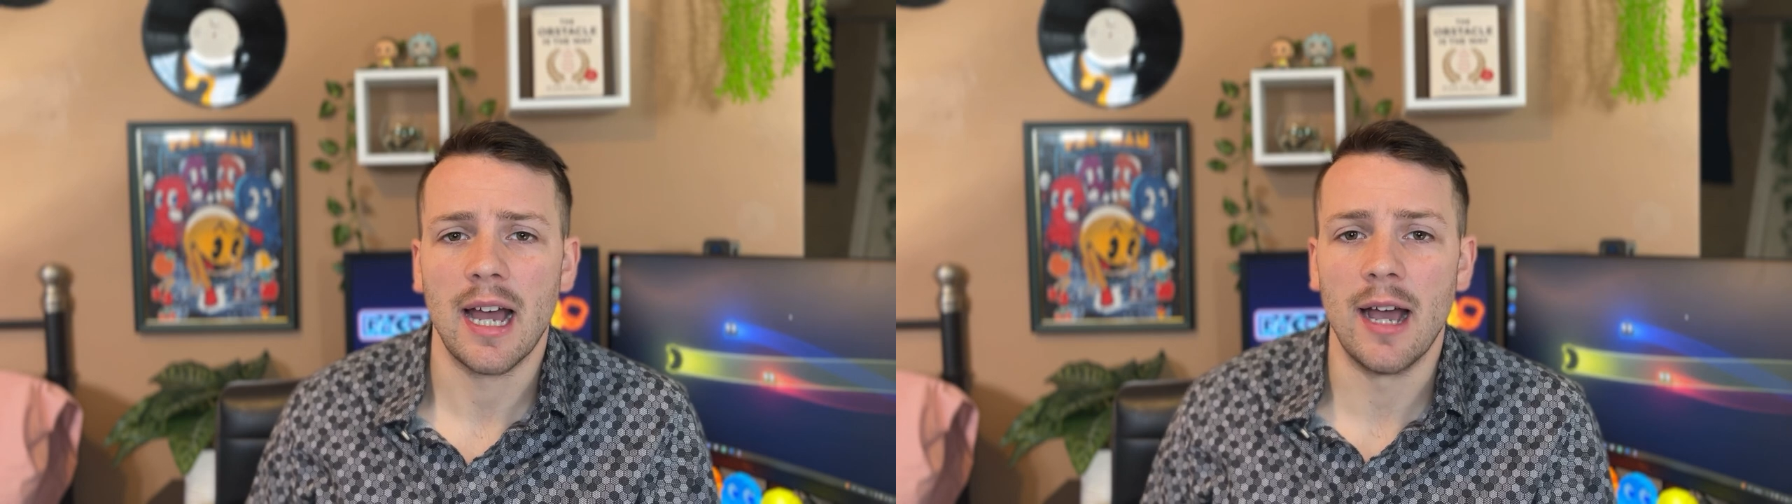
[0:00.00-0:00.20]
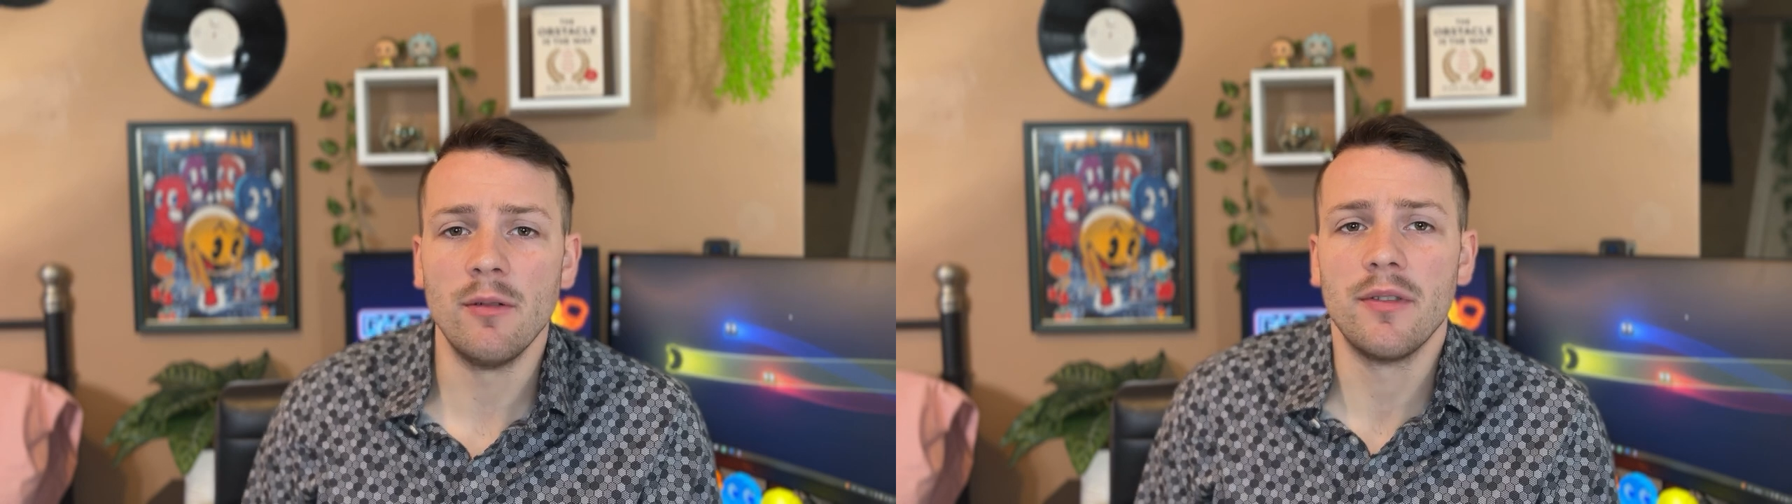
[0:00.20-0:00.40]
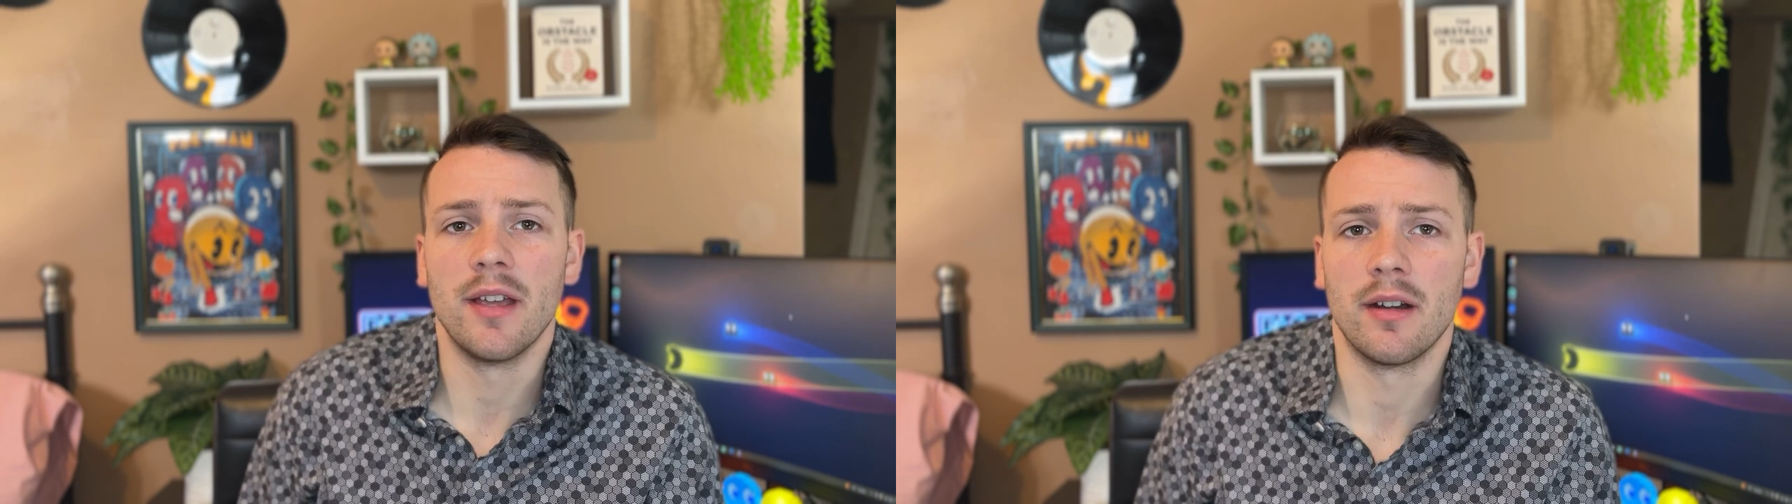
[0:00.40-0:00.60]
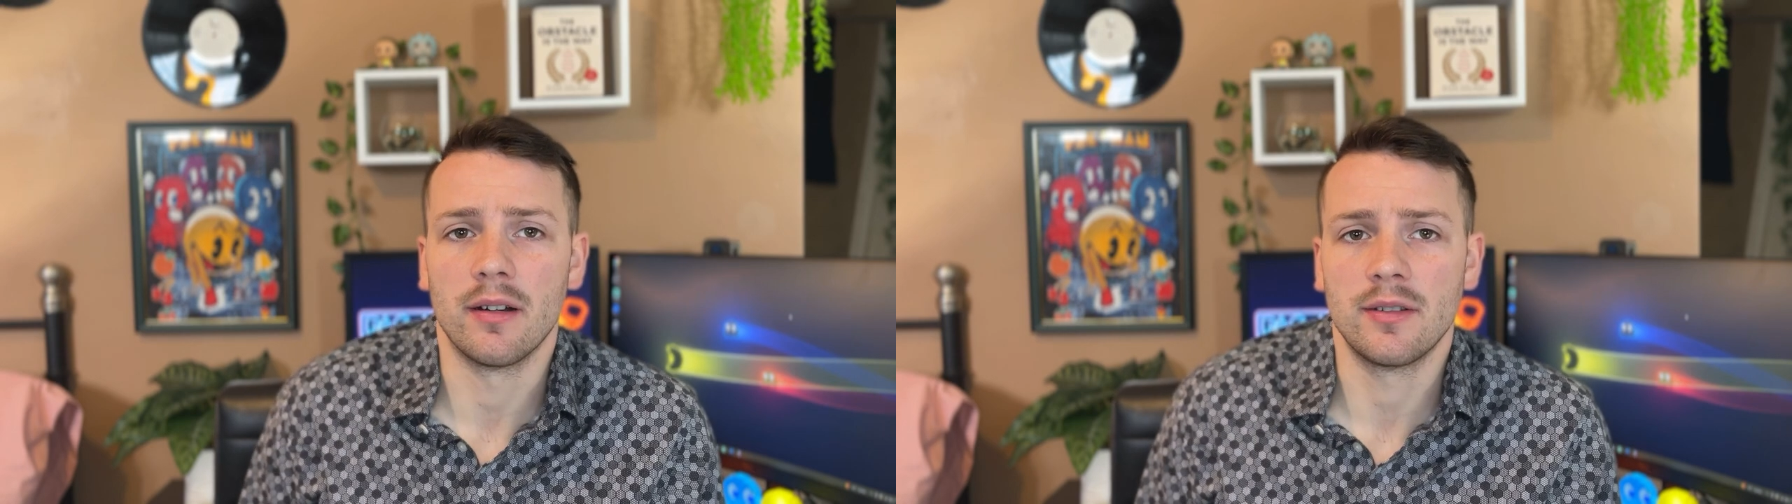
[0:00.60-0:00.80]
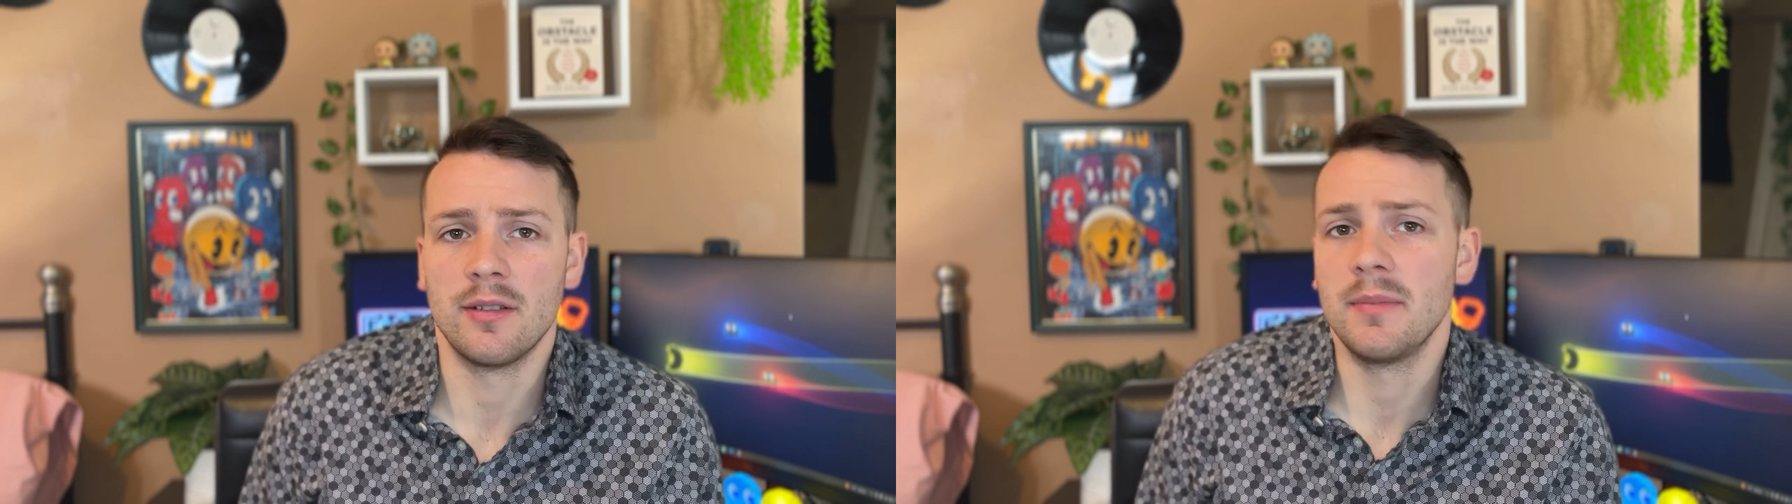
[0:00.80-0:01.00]
out
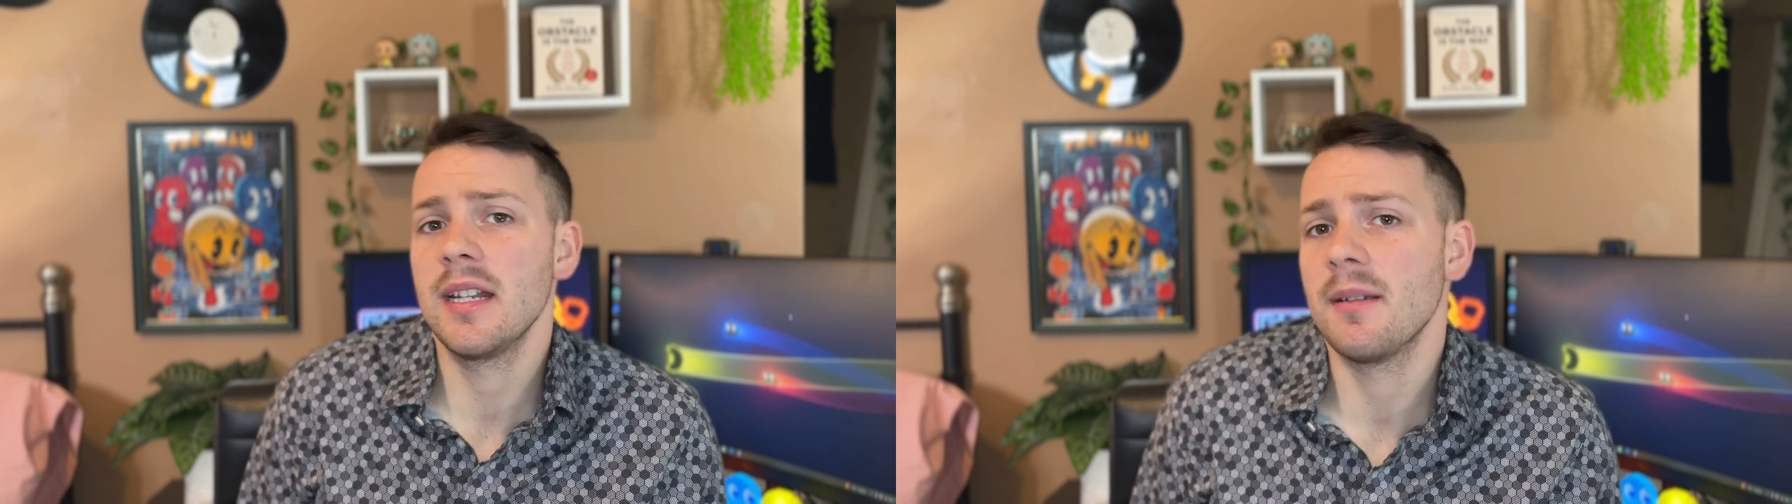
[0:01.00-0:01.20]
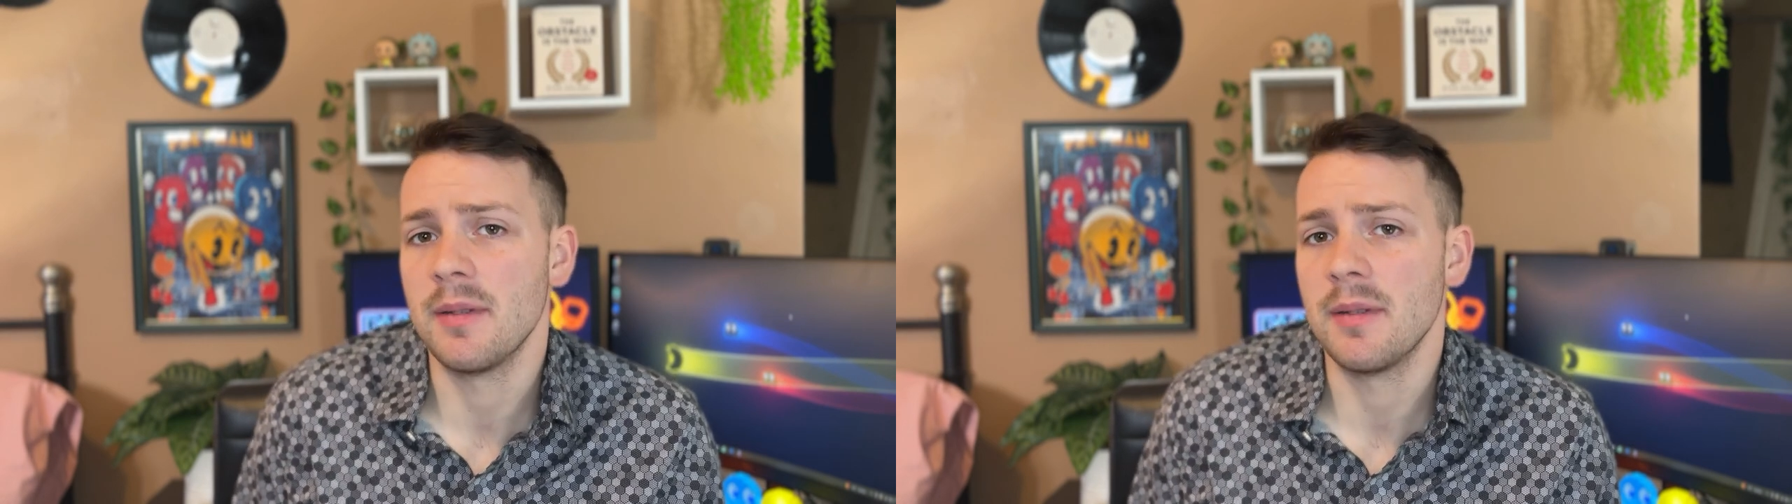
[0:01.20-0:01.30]
there to meeting